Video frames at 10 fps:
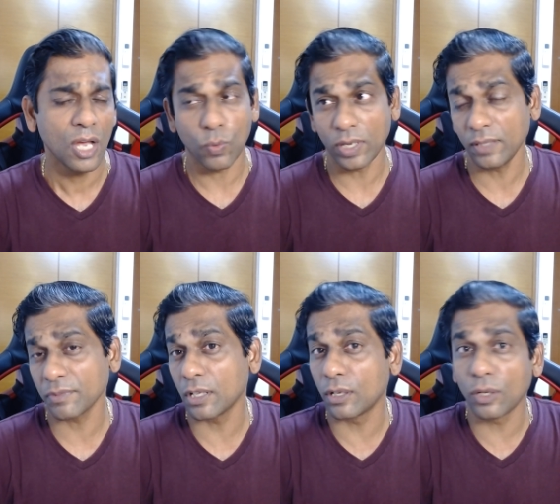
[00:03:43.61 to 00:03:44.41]
Well,
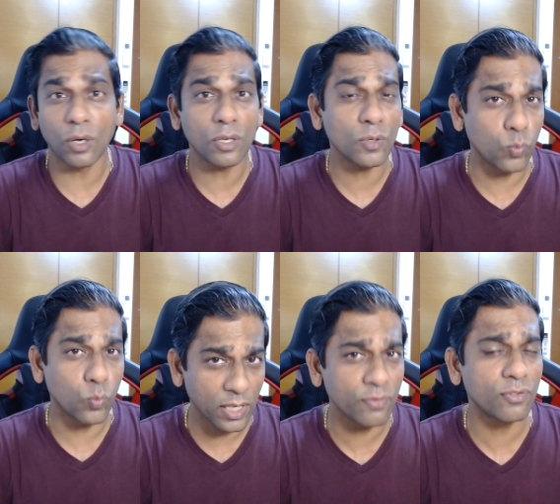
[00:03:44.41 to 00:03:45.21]
a lot of
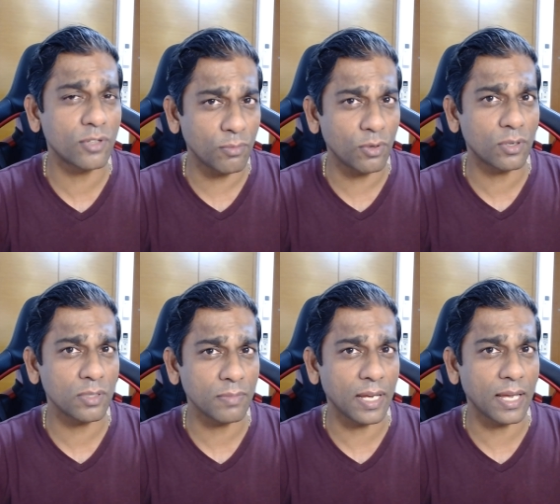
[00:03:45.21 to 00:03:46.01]
work for
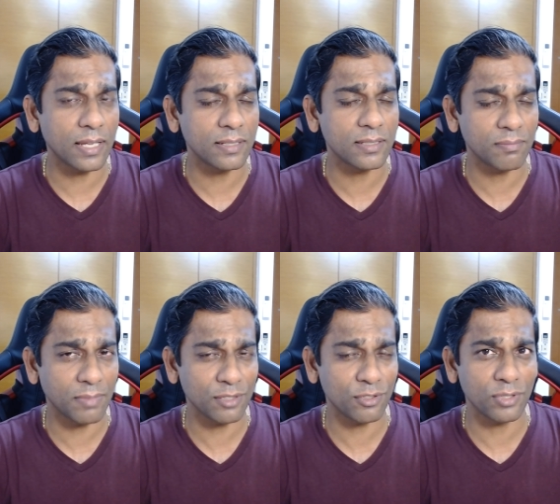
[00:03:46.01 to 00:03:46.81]
Amorim and uh,
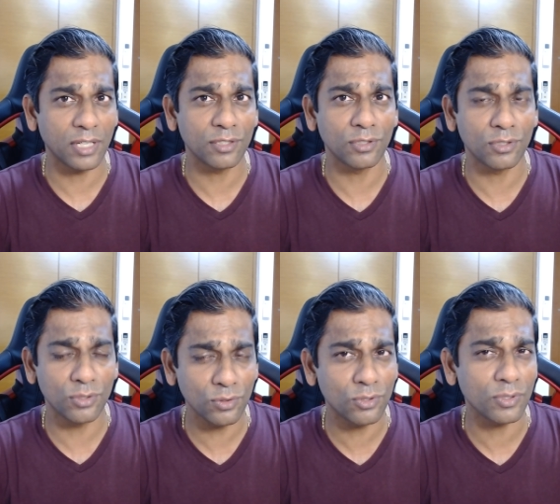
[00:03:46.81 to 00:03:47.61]
Manchester United to
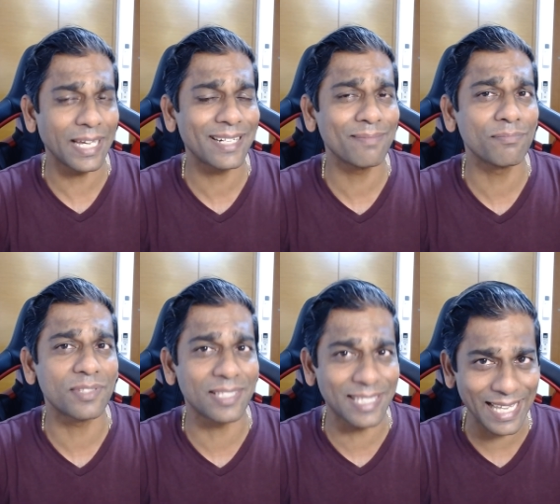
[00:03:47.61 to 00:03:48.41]
do to get him
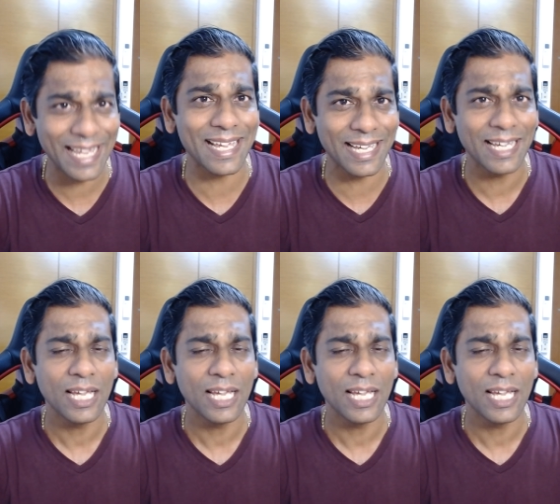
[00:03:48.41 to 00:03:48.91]
sync